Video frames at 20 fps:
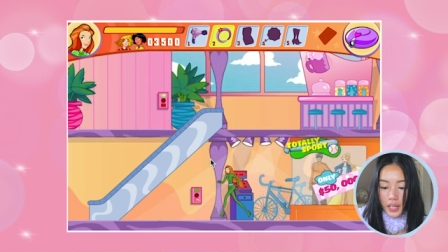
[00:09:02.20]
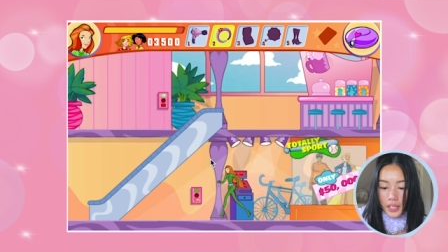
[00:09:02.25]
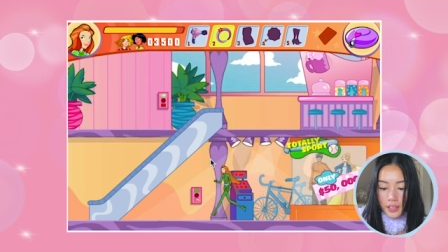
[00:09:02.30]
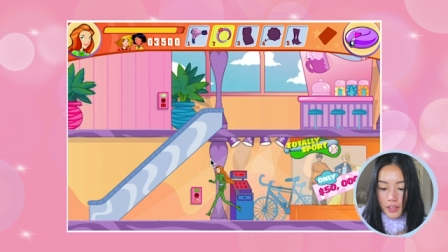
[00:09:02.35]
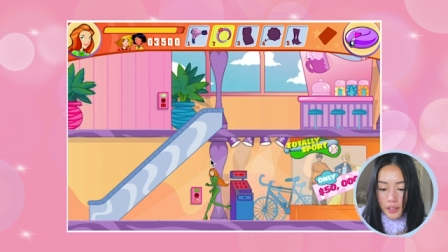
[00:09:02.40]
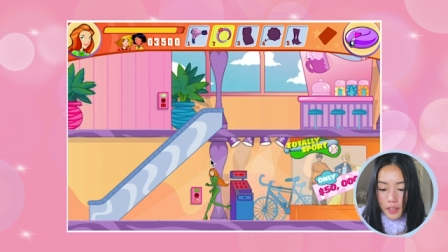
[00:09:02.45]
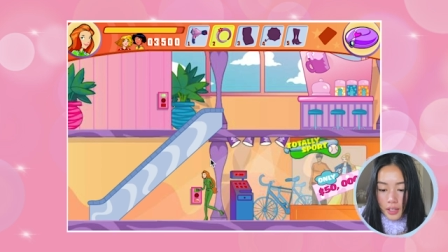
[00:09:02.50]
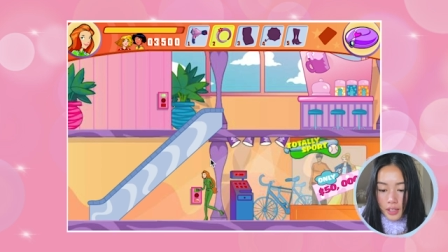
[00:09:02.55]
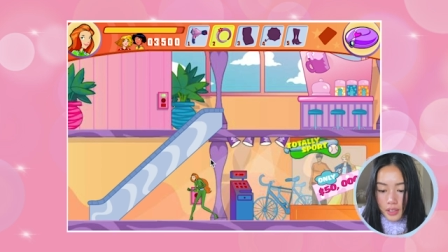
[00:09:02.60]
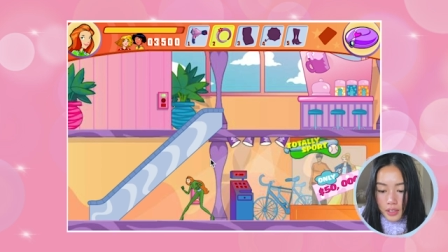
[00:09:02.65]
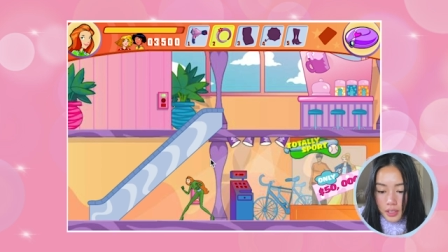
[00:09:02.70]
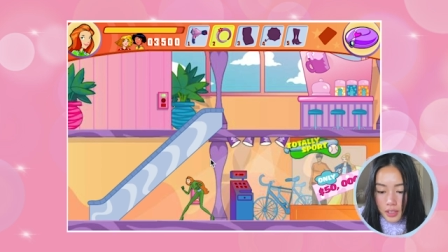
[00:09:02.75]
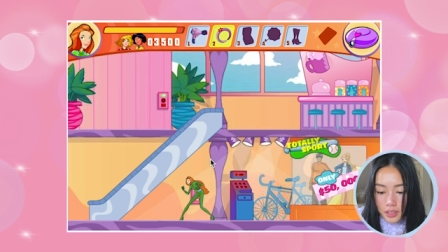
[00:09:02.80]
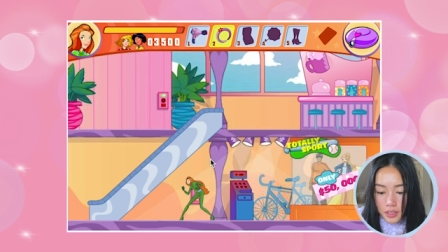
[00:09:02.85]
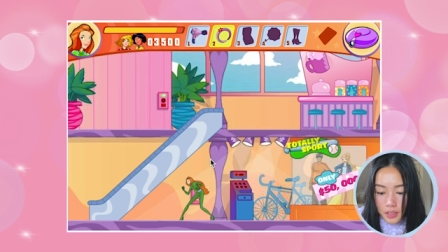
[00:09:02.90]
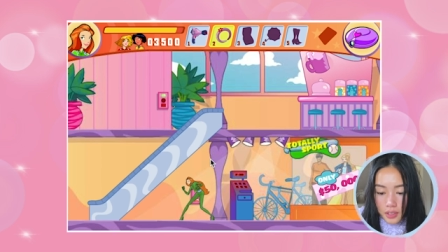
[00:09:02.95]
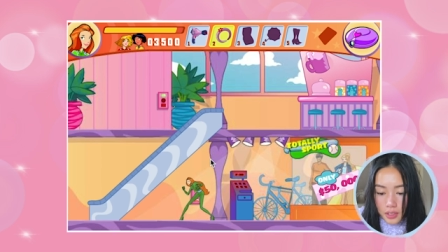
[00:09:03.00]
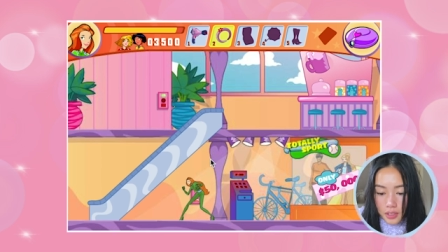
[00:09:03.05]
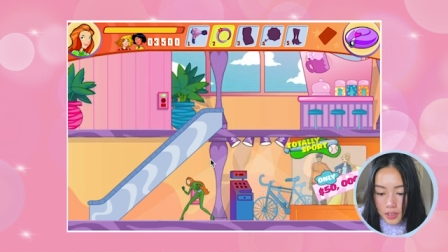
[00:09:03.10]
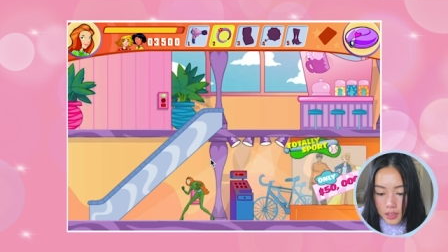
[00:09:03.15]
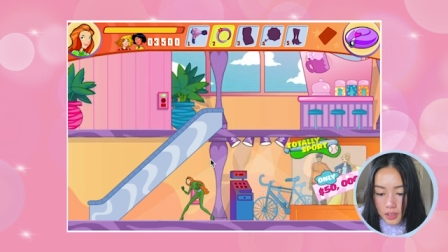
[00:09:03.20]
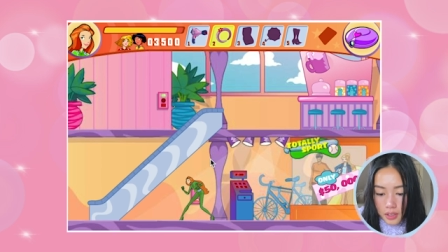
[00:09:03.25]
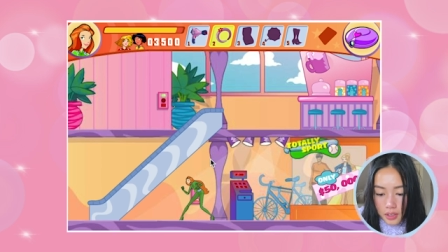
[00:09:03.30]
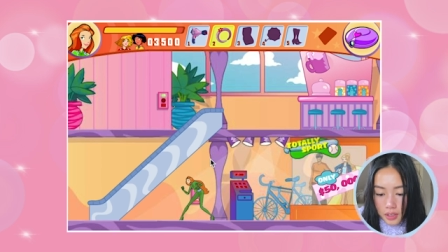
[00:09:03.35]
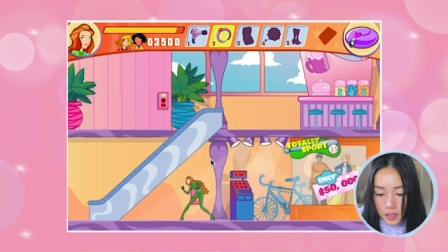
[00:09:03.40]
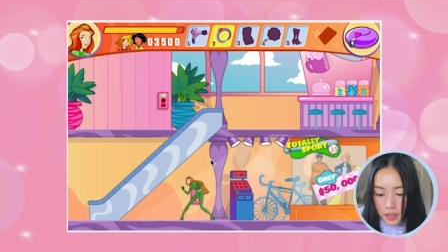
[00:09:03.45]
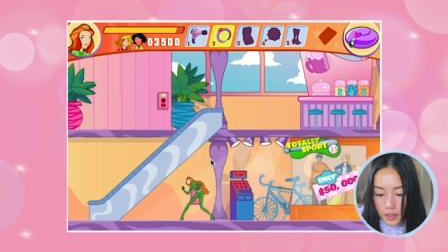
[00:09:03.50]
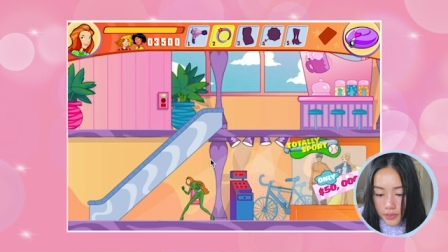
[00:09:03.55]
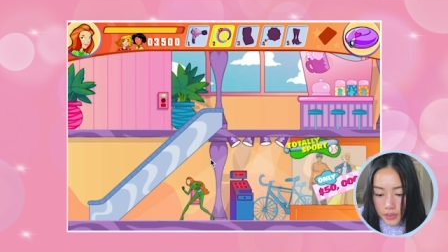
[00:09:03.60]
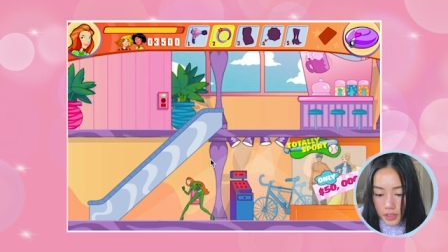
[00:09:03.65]
I think this,
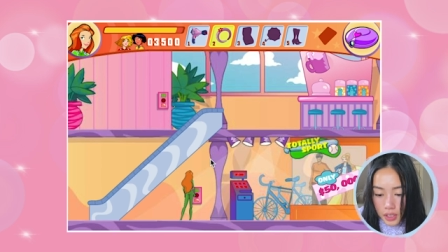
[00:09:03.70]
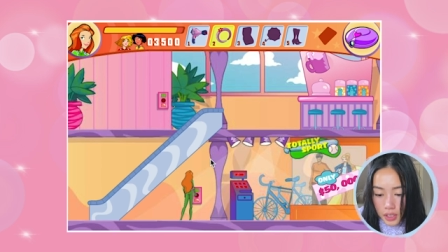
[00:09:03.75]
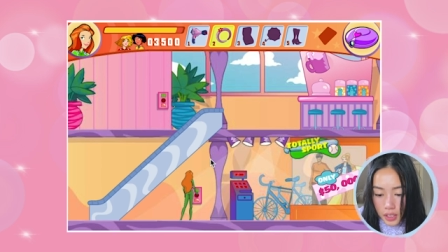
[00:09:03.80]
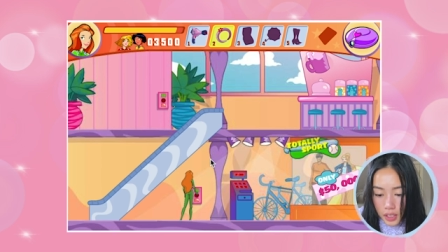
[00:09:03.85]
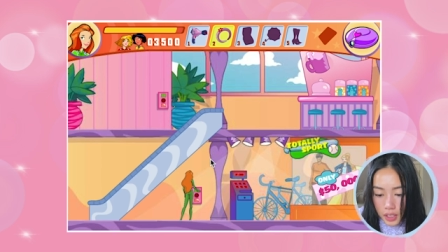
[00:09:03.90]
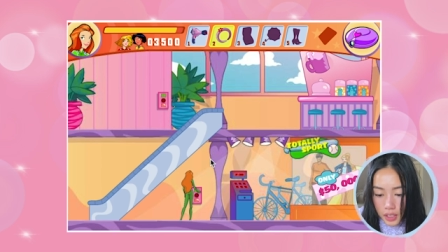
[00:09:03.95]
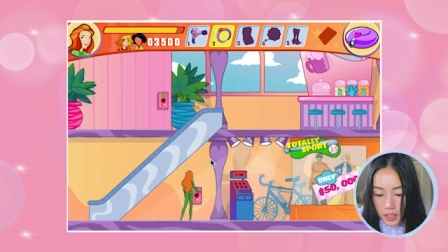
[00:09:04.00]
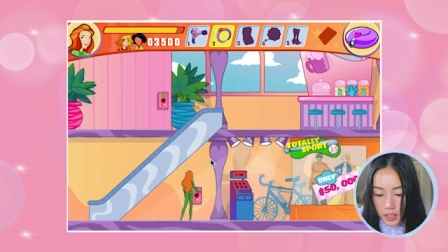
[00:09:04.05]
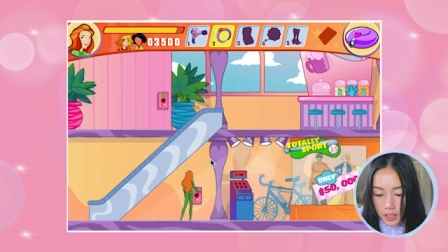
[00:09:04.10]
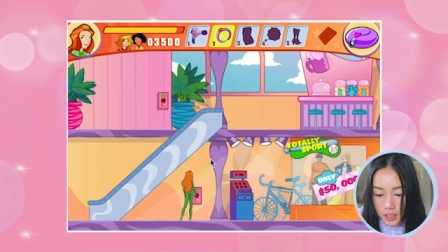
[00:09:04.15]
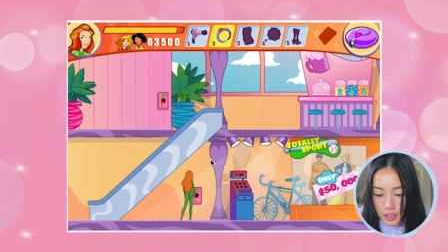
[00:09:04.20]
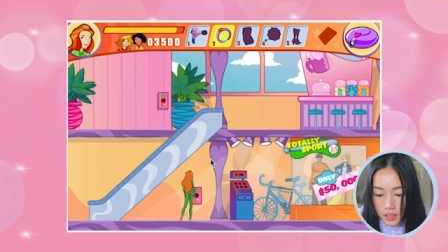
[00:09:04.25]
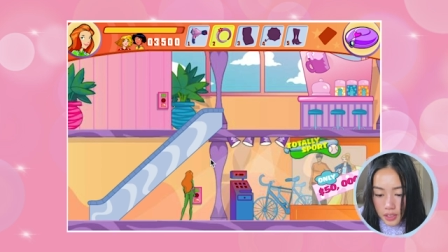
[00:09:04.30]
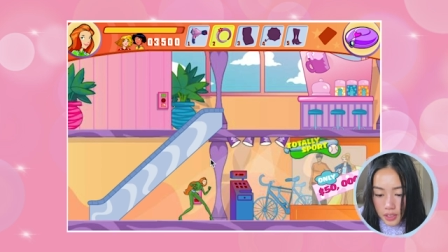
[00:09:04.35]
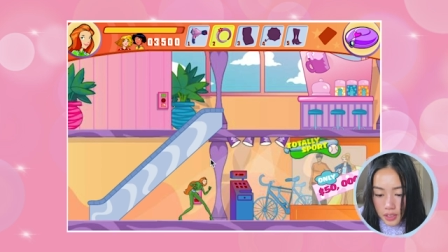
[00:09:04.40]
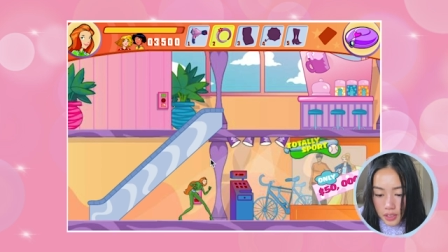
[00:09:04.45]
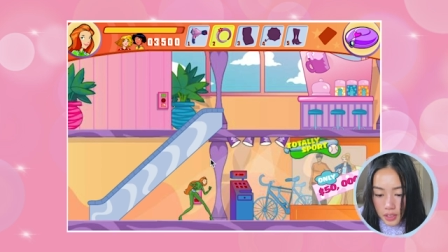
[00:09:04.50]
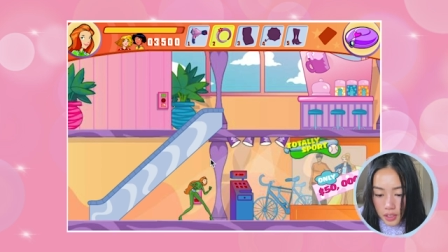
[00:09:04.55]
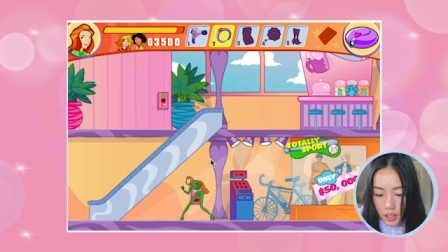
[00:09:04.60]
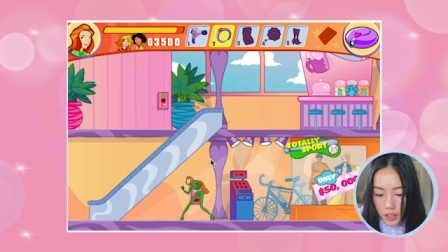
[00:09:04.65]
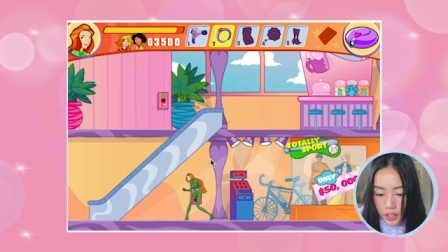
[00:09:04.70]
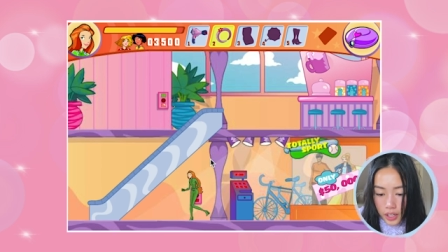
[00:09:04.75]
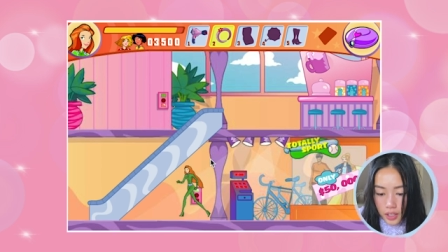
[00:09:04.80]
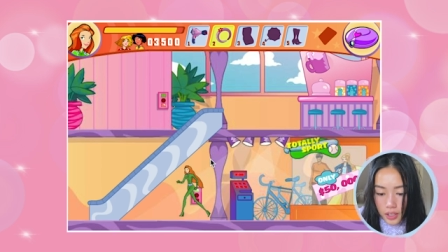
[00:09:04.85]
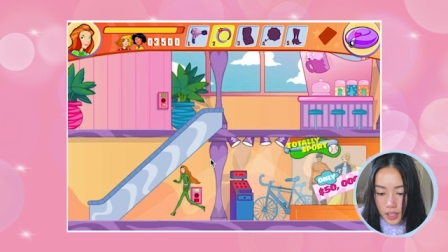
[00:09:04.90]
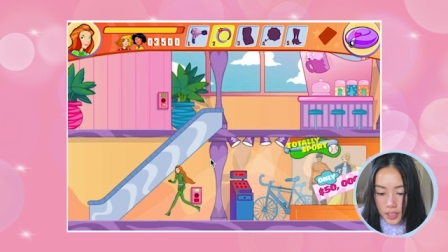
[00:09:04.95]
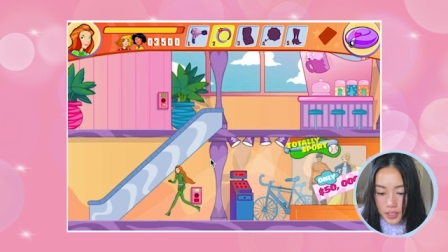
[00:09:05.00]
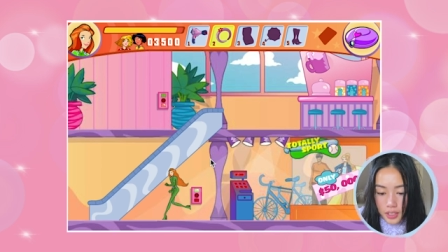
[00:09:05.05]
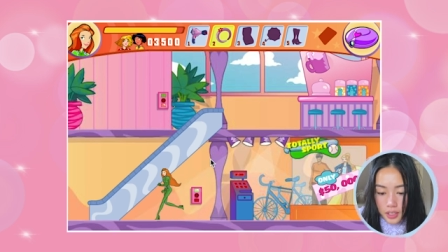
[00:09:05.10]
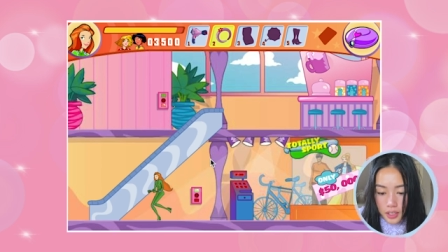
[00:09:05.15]
you have to click this. All right,
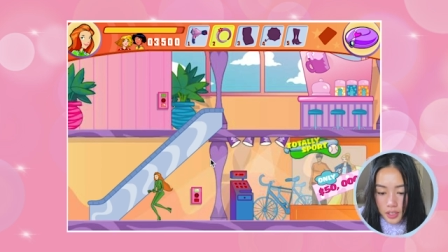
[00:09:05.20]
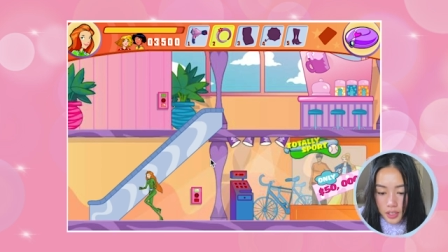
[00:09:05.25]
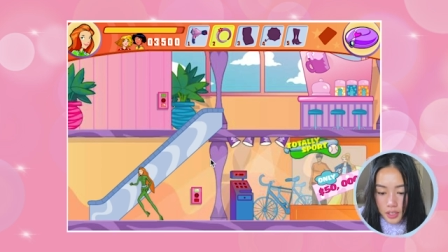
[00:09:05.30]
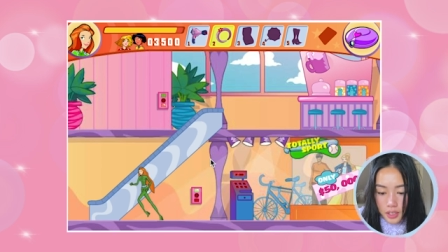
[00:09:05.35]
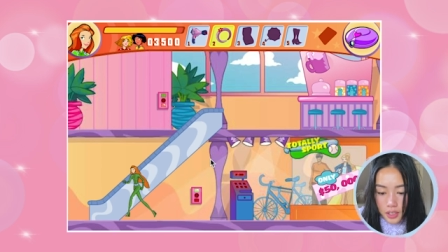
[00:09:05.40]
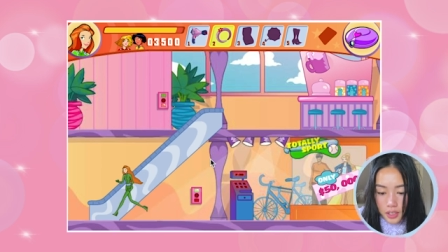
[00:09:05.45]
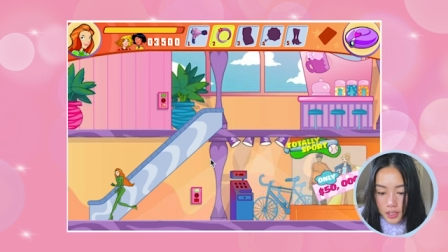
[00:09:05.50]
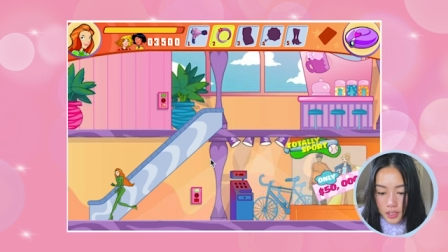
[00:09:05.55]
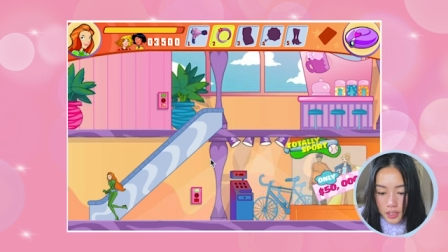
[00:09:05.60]
that's it.